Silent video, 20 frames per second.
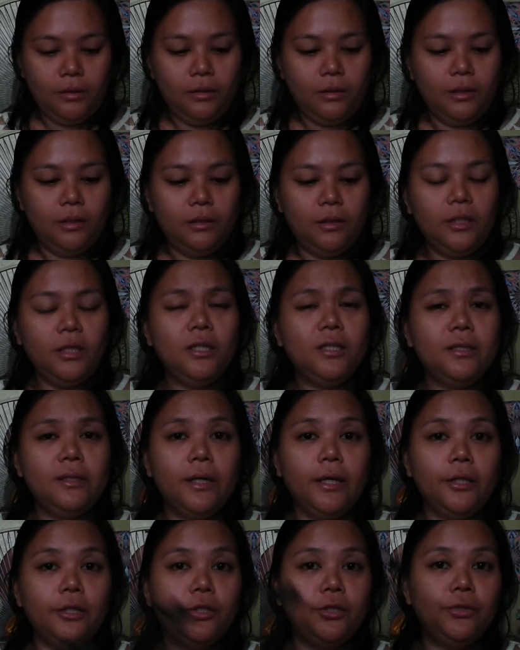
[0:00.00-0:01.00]
I think it's
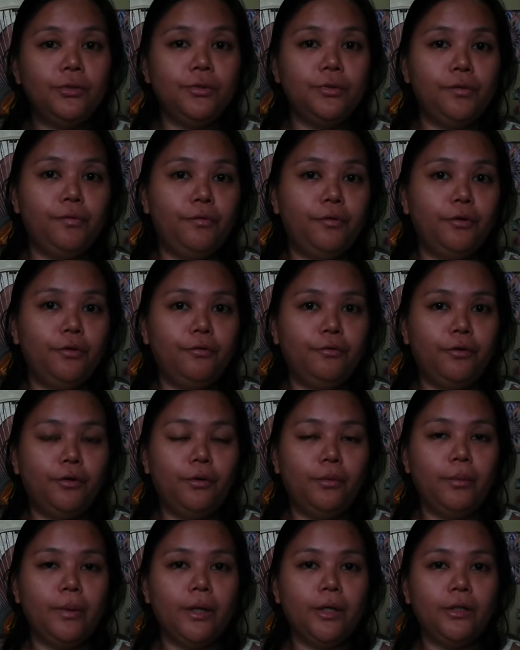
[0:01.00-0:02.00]
kinda useful
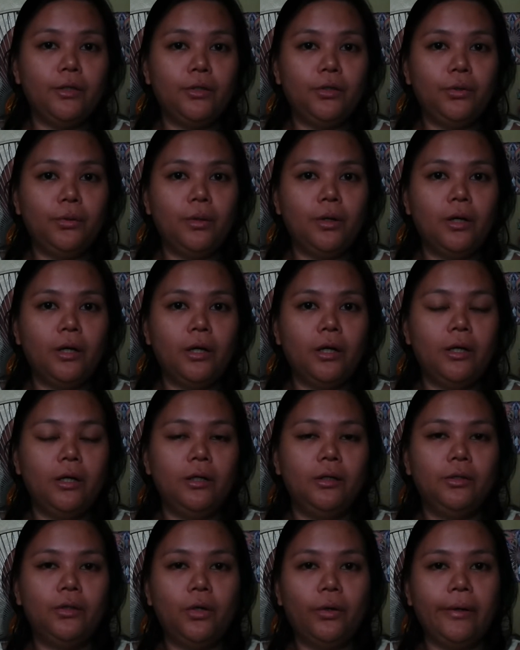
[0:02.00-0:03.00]
for when you're
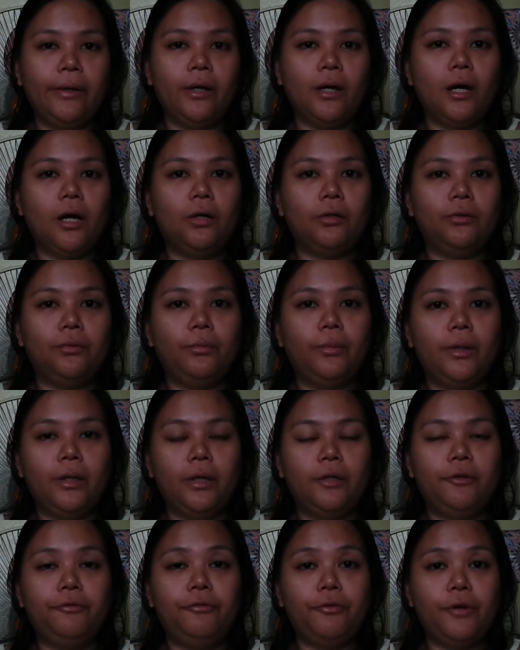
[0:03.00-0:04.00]
going out
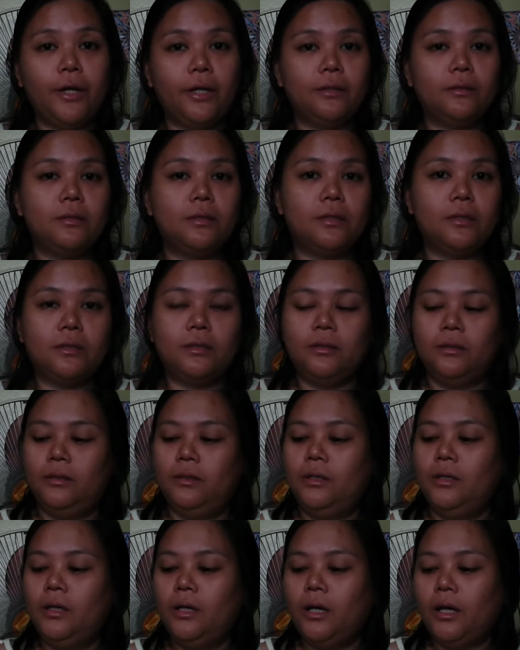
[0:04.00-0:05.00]
with friends
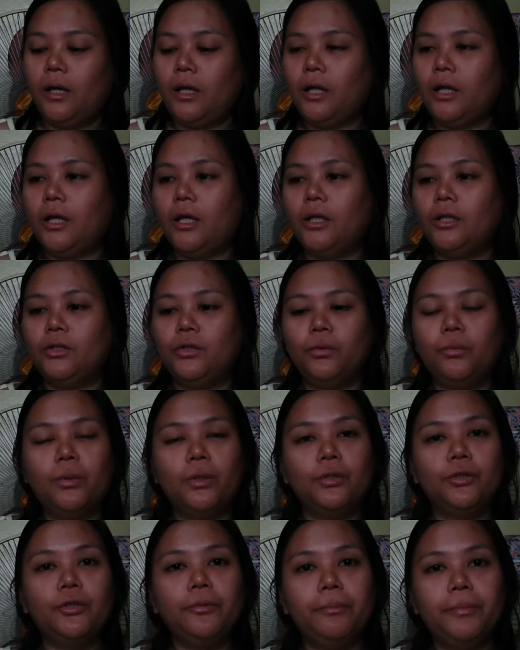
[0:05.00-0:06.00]
and you
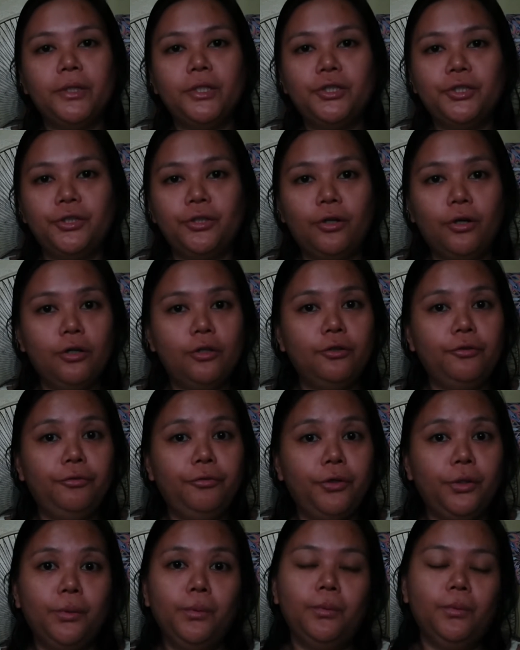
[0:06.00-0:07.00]
want to picture all of
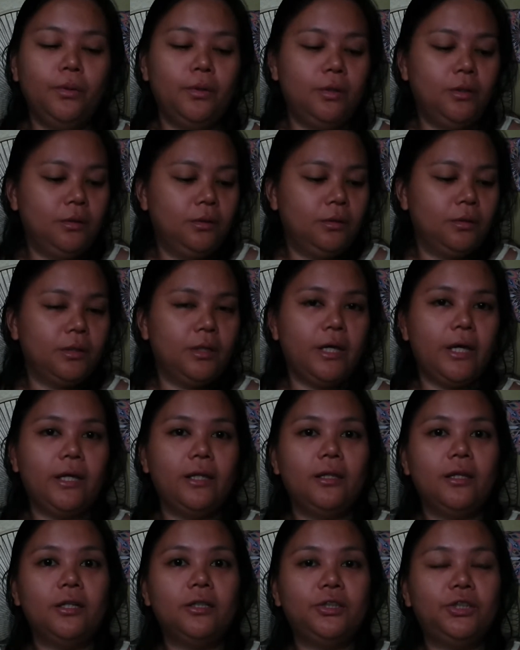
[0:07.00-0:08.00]
you
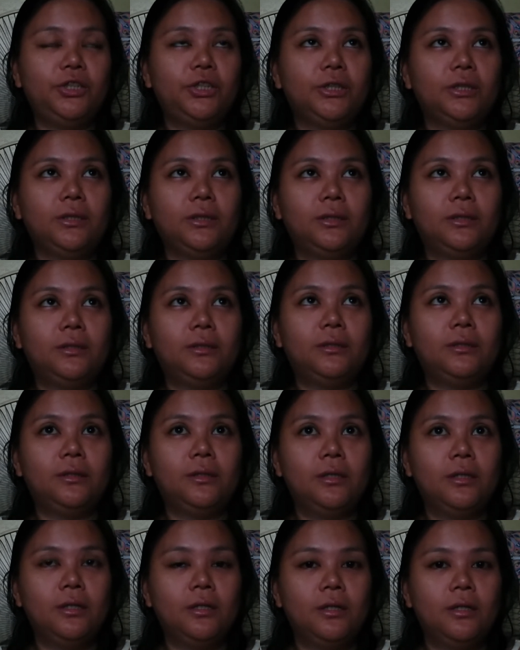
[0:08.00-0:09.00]
and not just
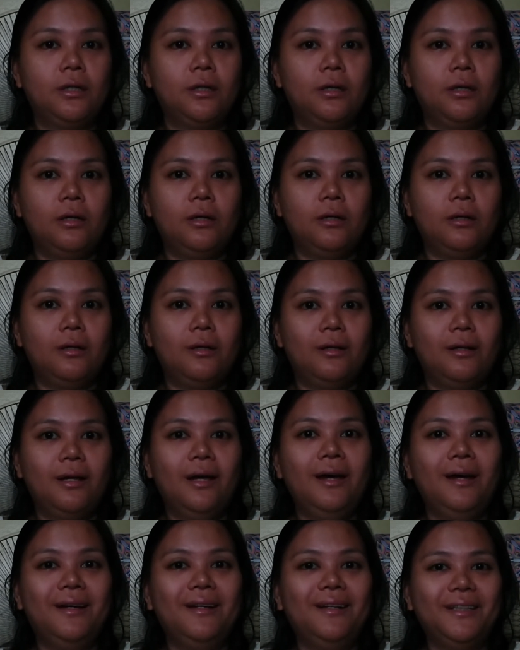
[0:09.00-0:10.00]

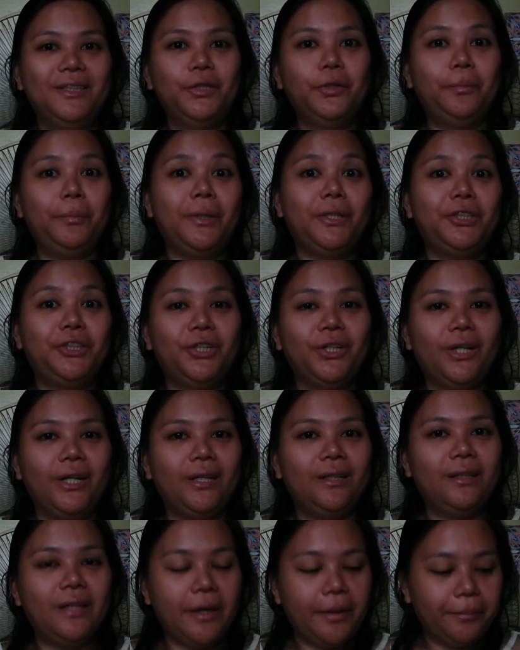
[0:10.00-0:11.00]
you
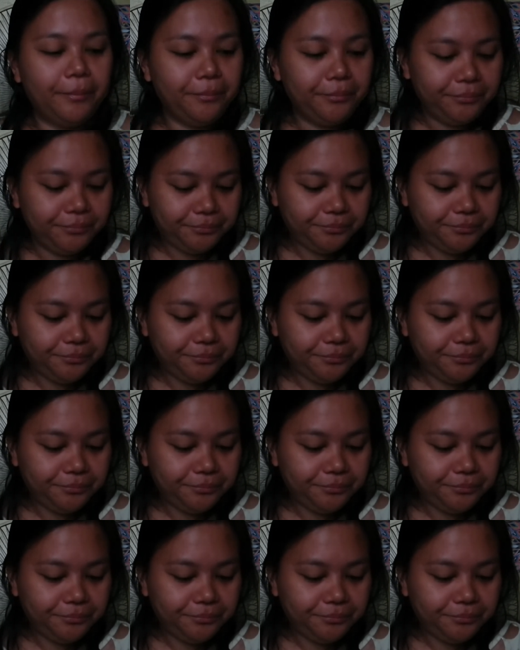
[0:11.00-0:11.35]
picturing them.